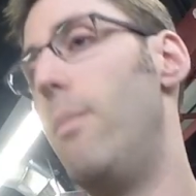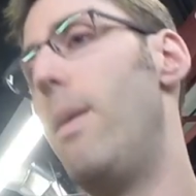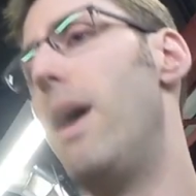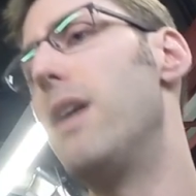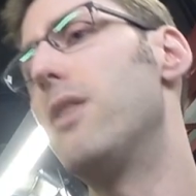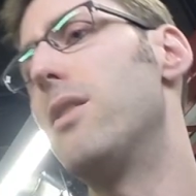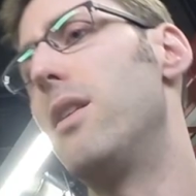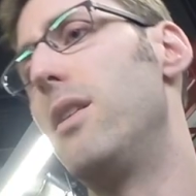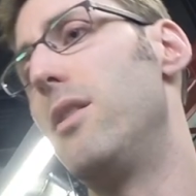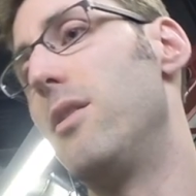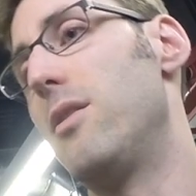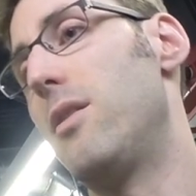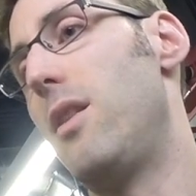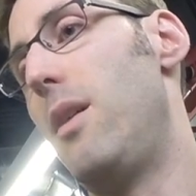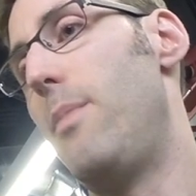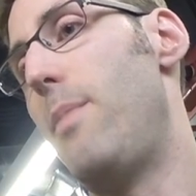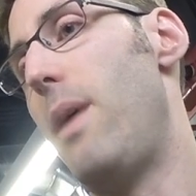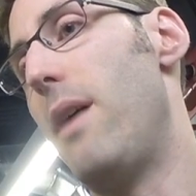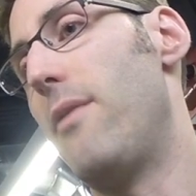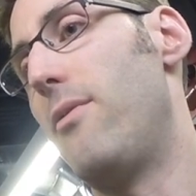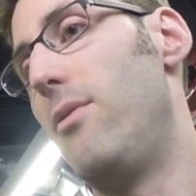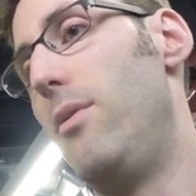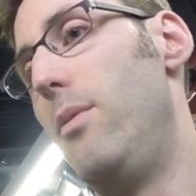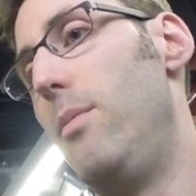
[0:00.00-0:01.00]
Imagine I just
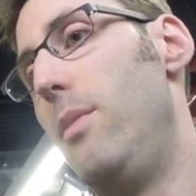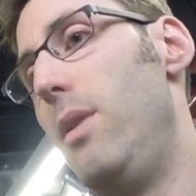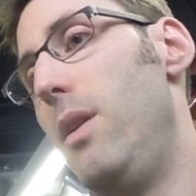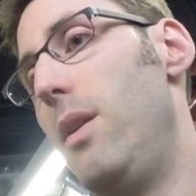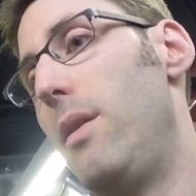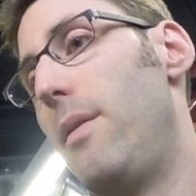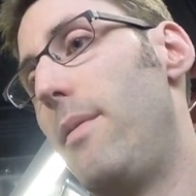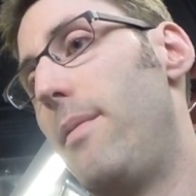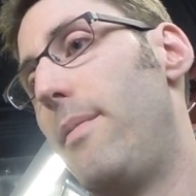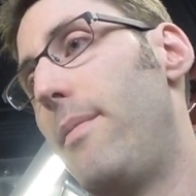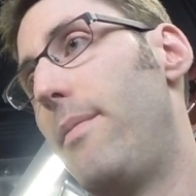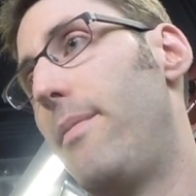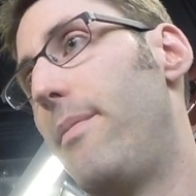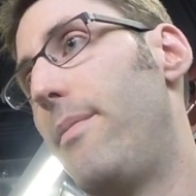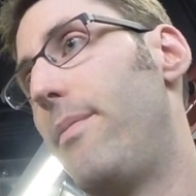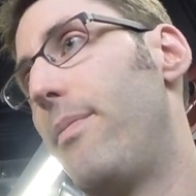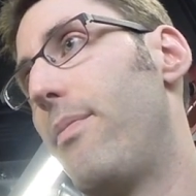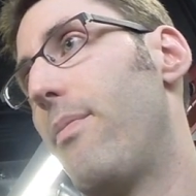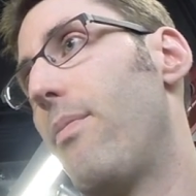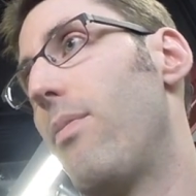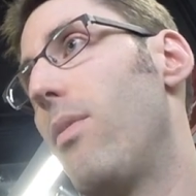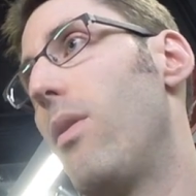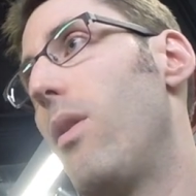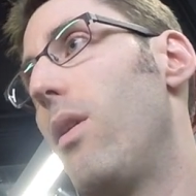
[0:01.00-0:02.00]
got back from a meeting.
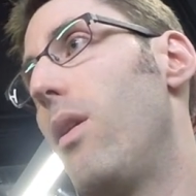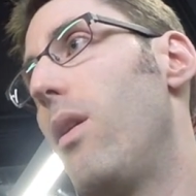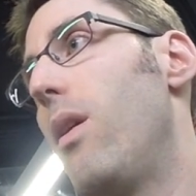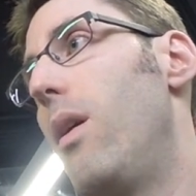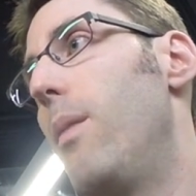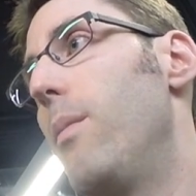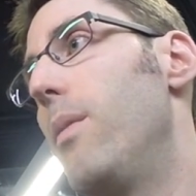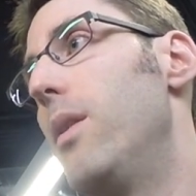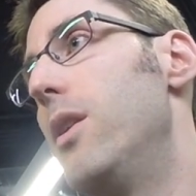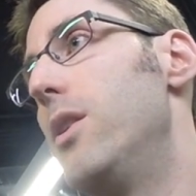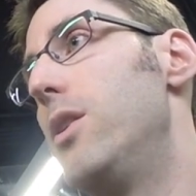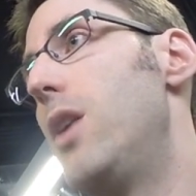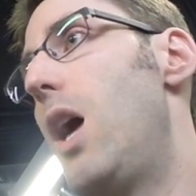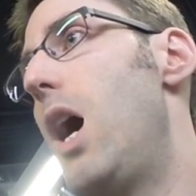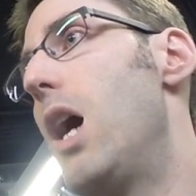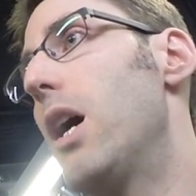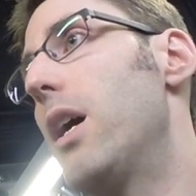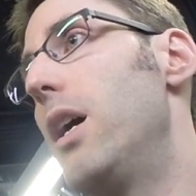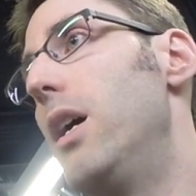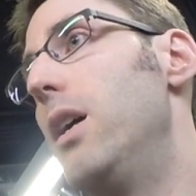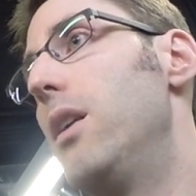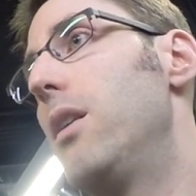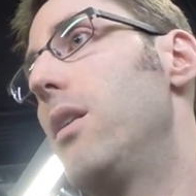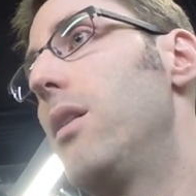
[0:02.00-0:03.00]
I'm going to
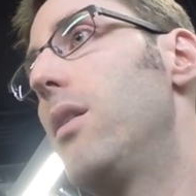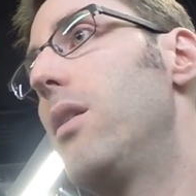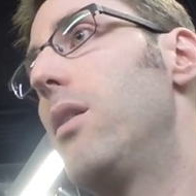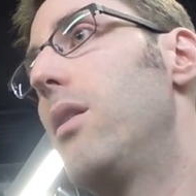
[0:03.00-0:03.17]
dock it